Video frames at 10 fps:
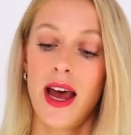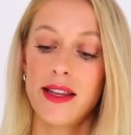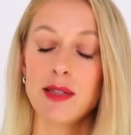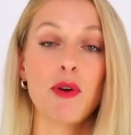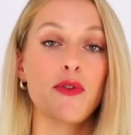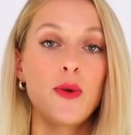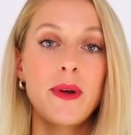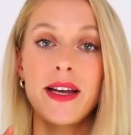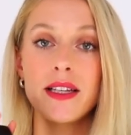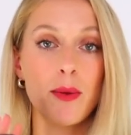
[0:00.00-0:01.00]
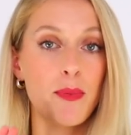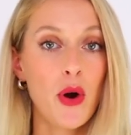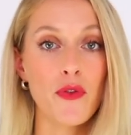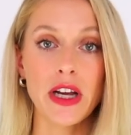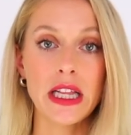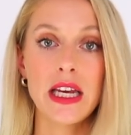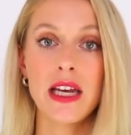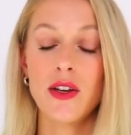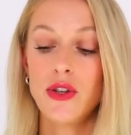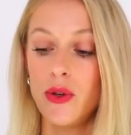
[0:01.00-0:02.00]
And this perfume is
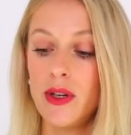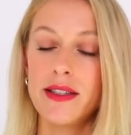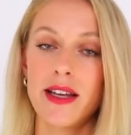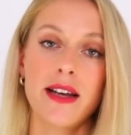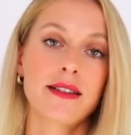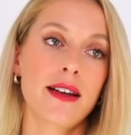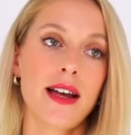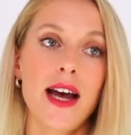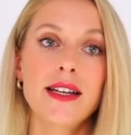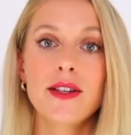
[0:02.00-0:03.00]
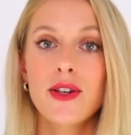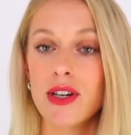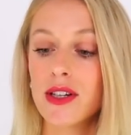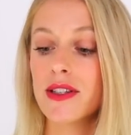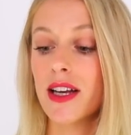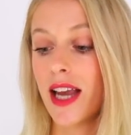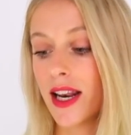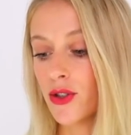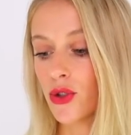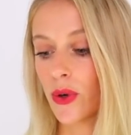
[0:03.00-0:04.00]
perfectly unisex. Guys, girls
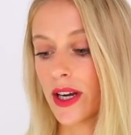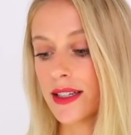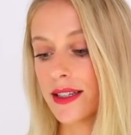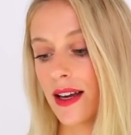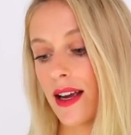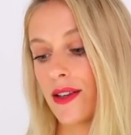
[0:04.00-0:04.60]
can enjoy it.